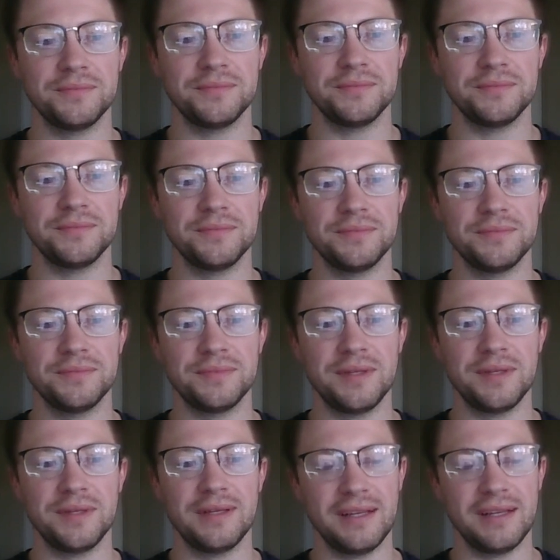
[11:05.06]
got guys
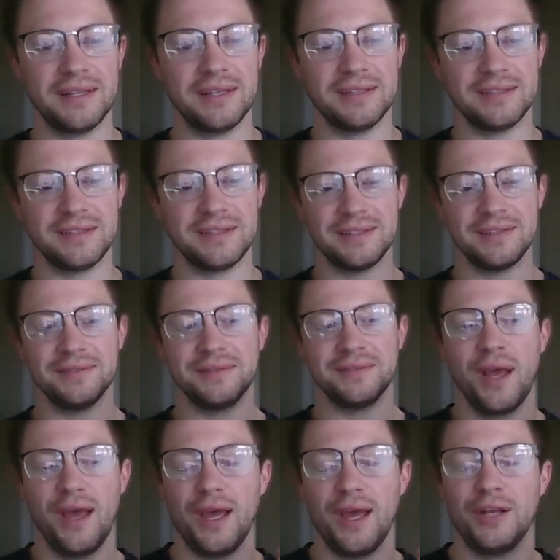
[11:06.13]
that,
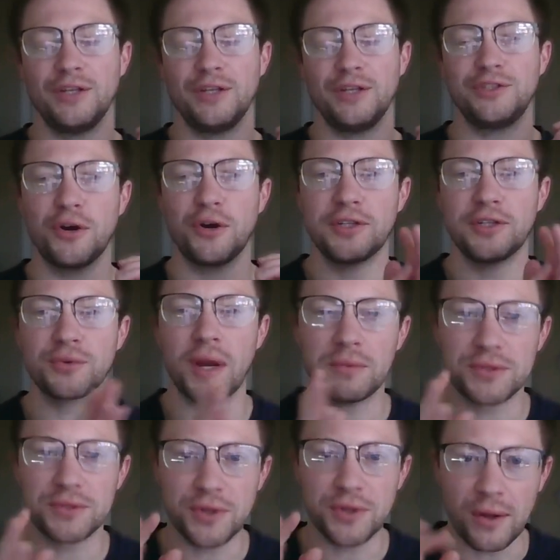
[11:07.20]
they do
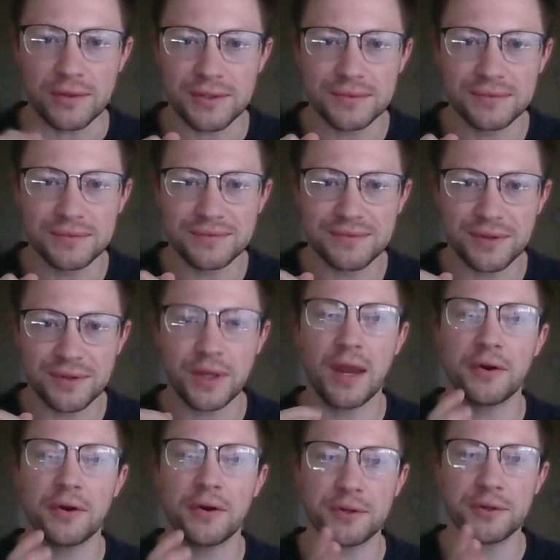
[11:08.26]
$15,000 a month
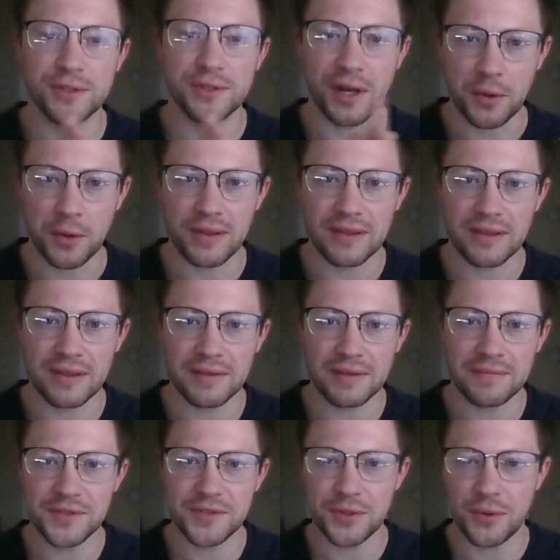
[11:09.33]
in
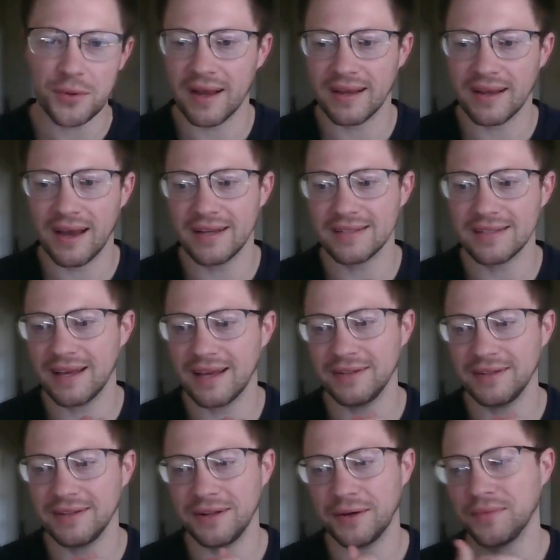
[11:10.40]
income.
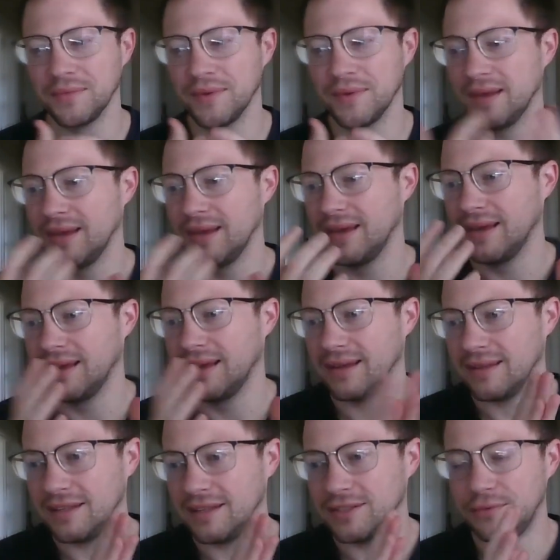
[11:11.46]
Right now it is May
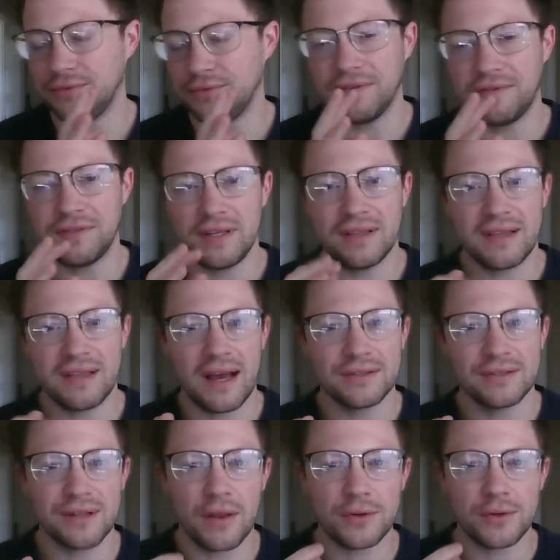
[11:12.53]
2024. It's a
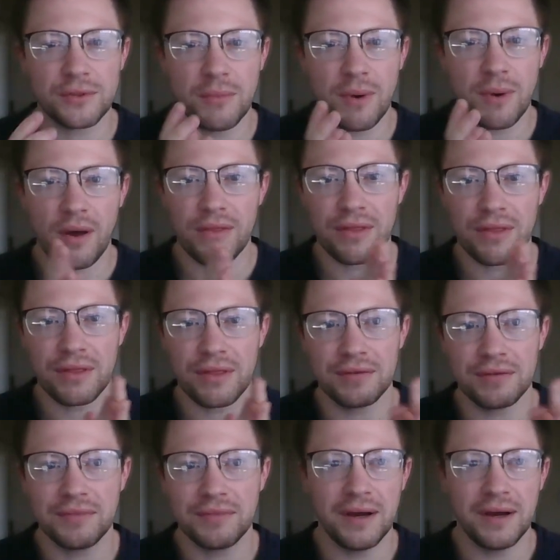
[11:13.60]
pretty cold
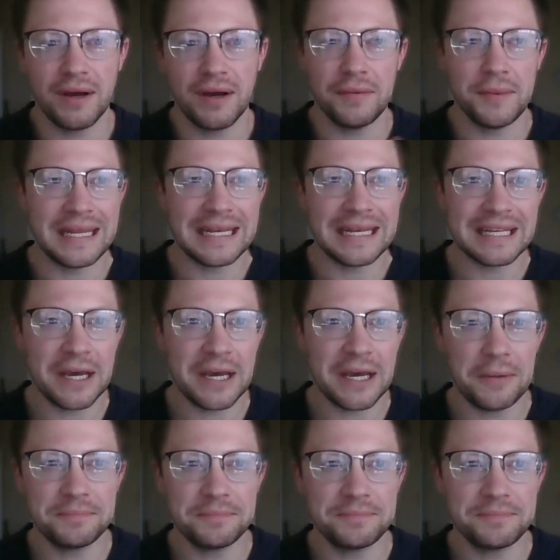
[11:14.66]
market right now,
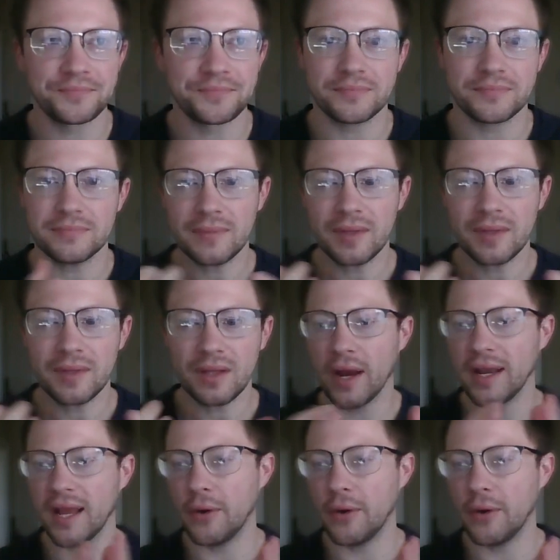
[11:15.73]
but that's pretty good money.